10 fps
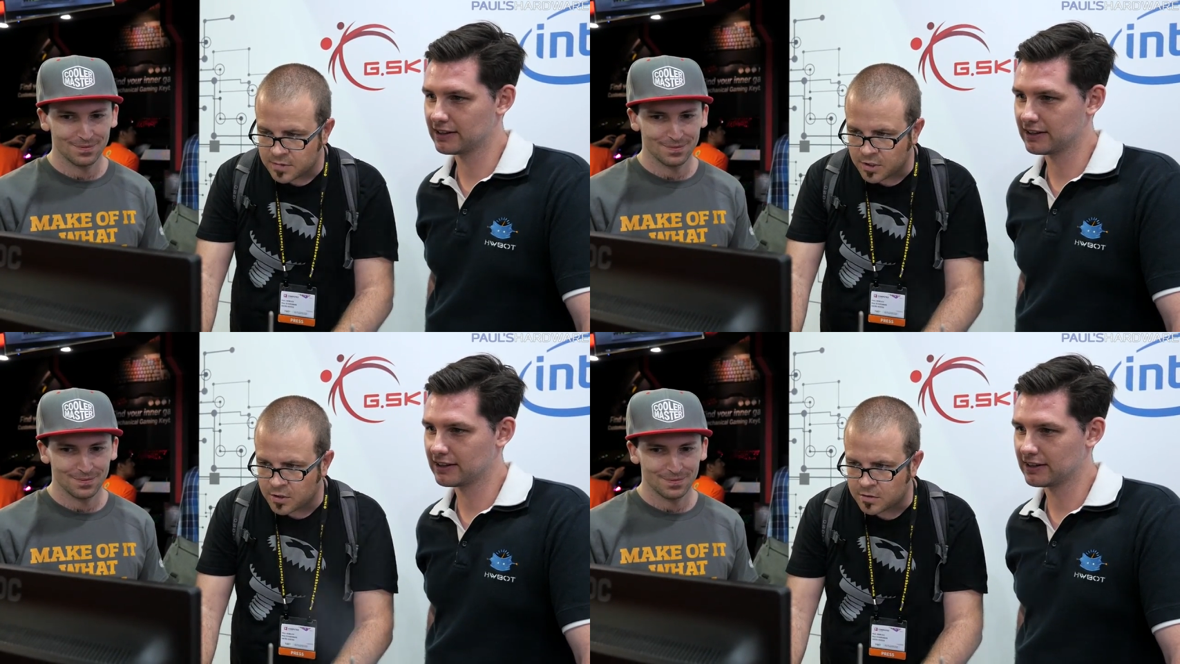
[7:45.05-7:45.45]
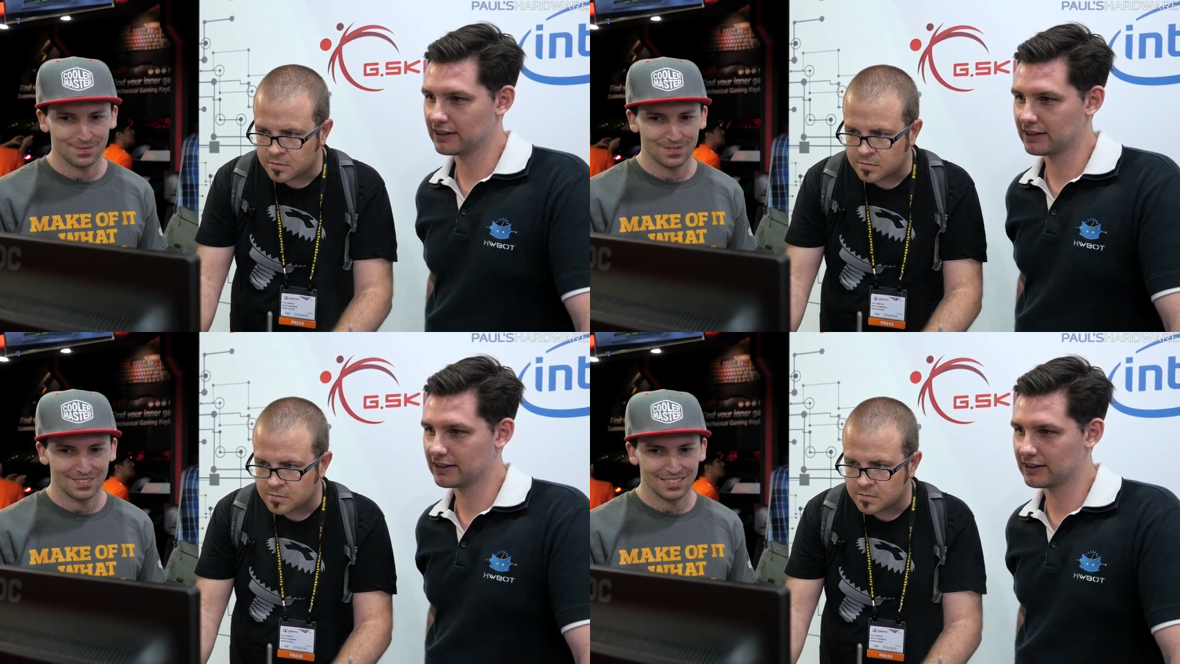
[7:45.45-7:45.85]
Speaker 1: Oh,
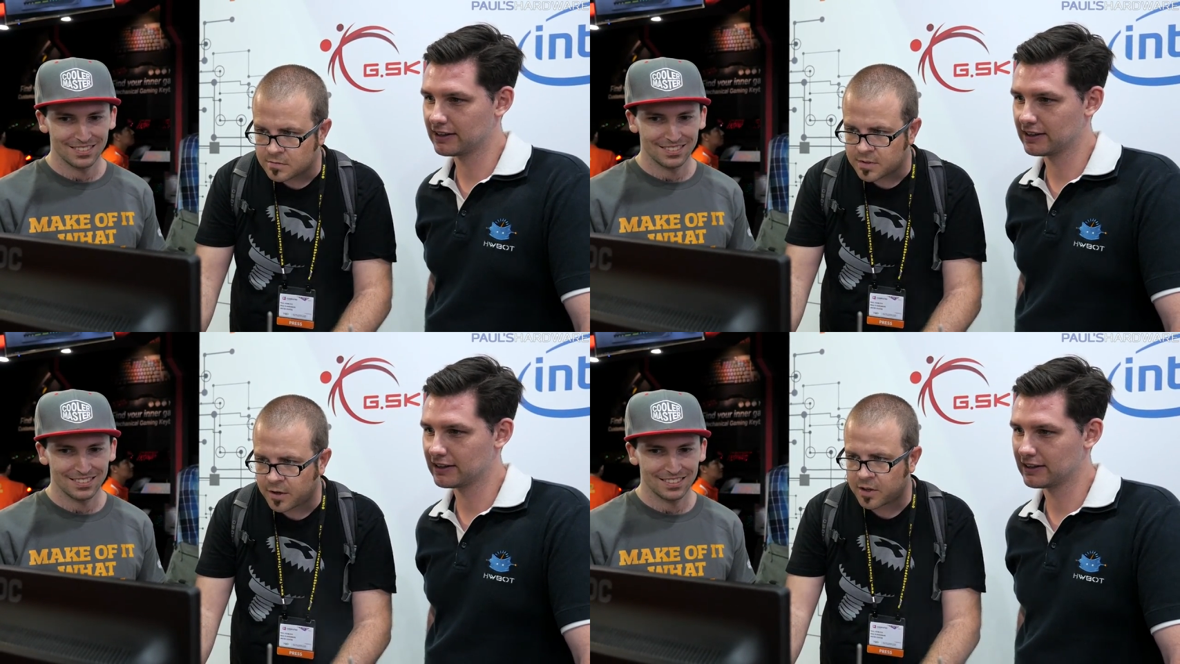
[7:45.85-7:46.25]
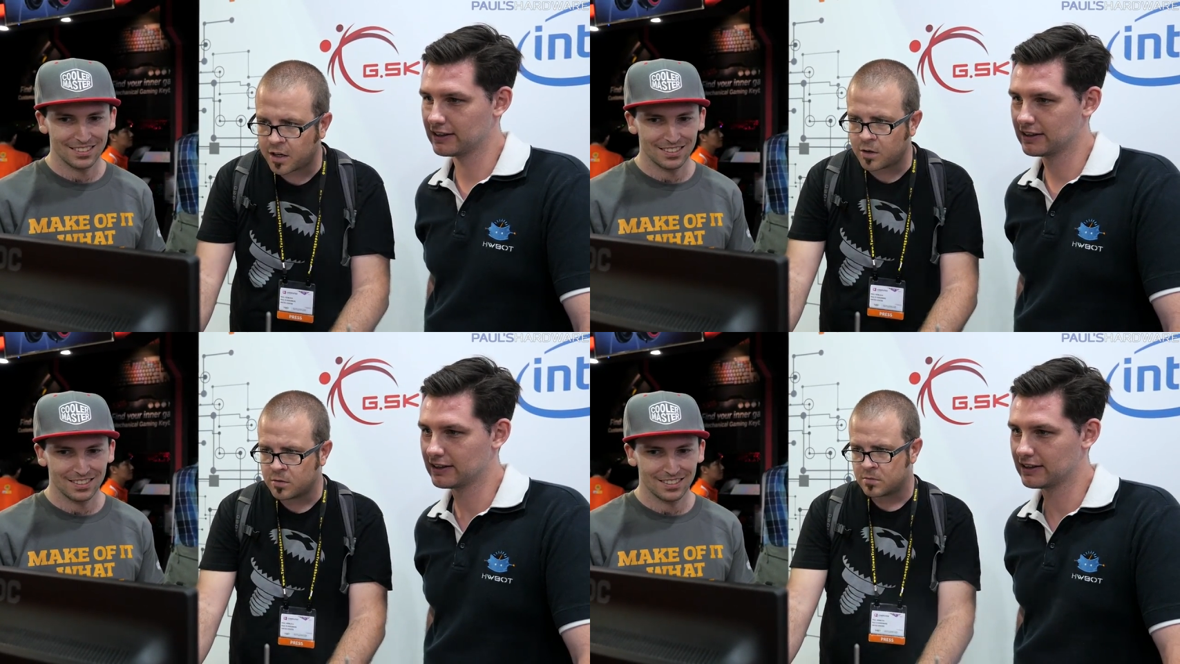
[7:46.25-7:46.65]
there we
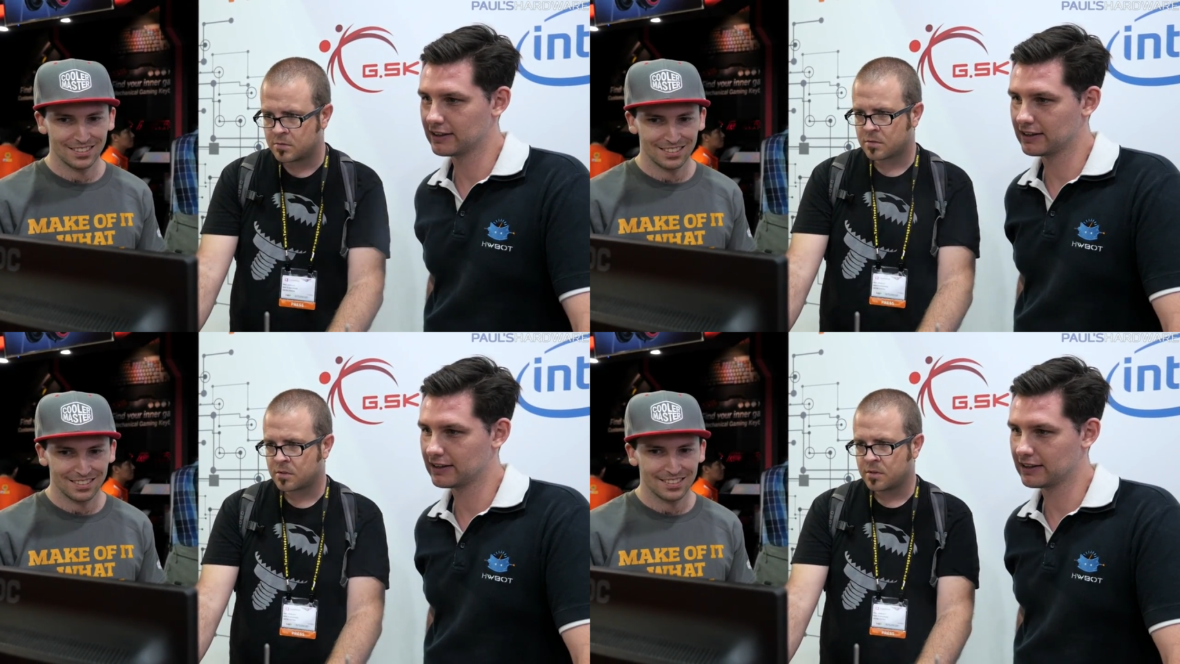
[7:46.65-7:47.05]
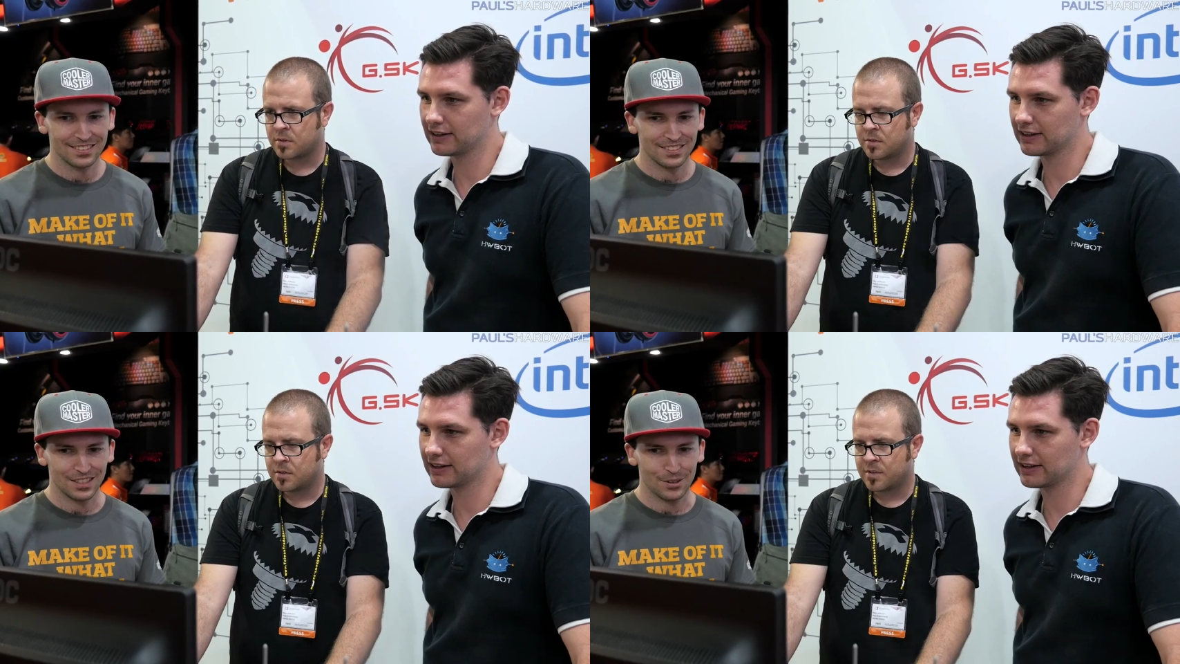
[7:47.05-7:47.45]
go.
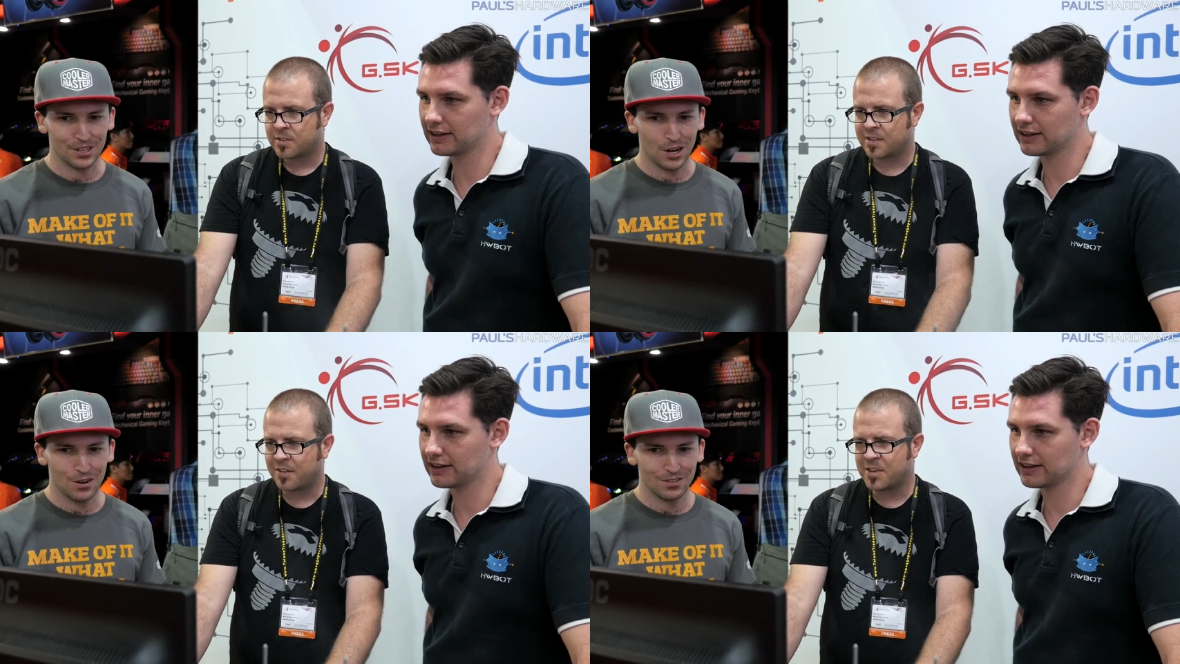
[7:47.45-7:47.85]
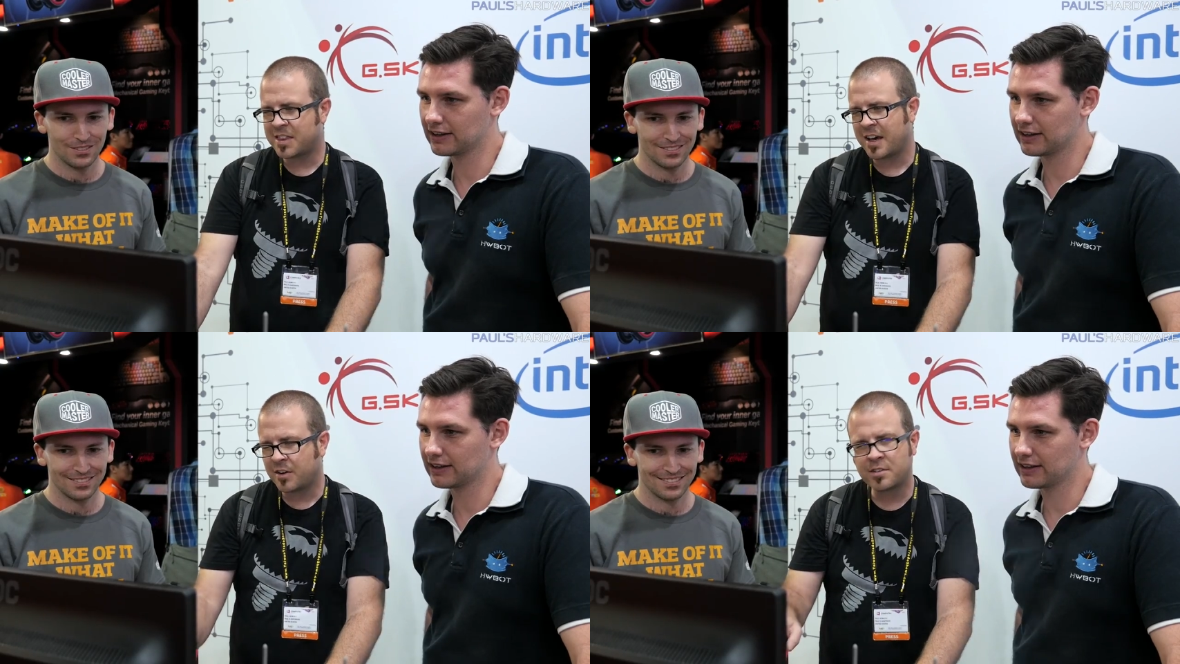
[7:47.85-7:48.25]

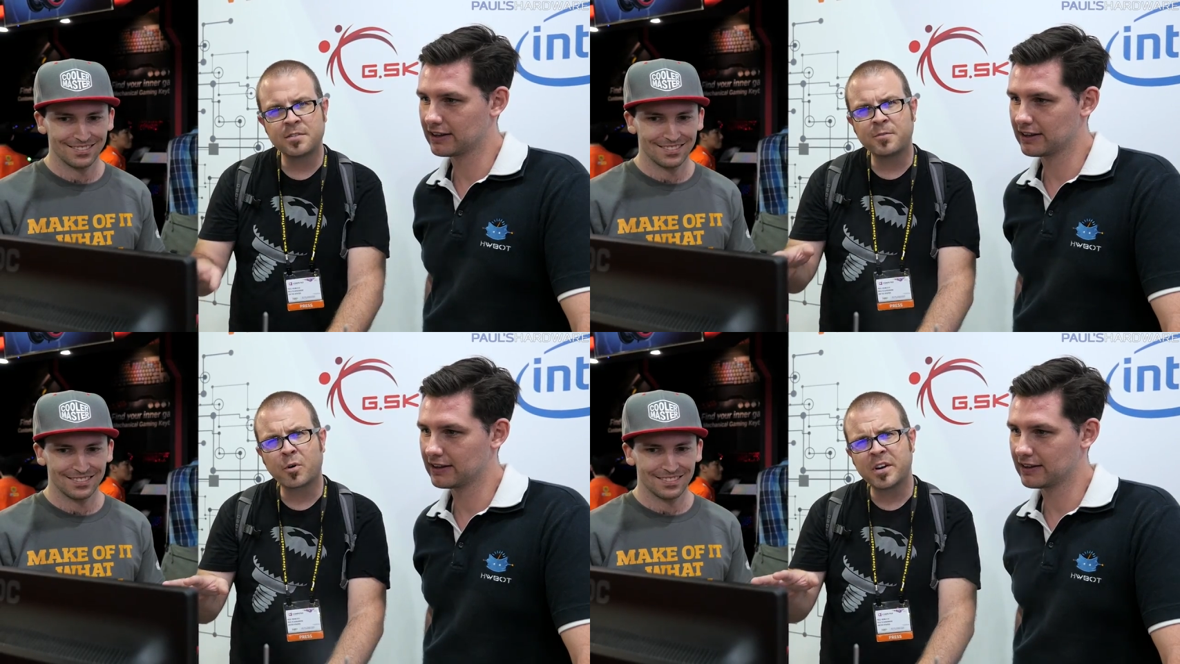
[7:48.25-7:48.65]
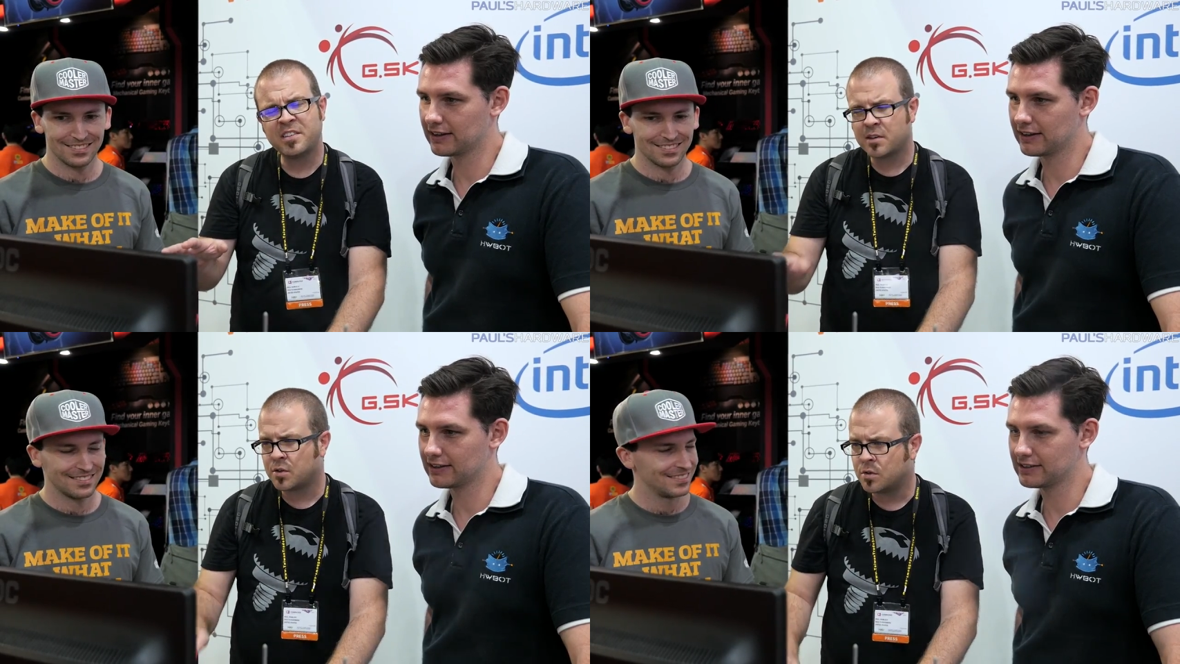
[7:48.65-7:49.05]

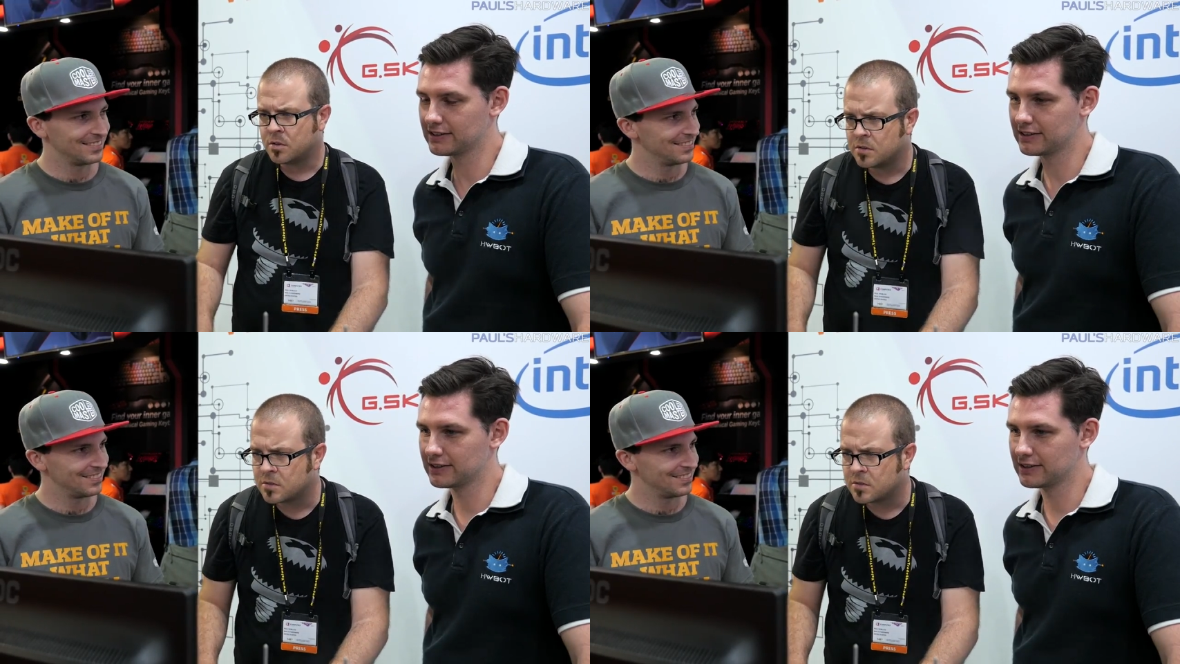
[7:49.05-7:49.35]
7,042.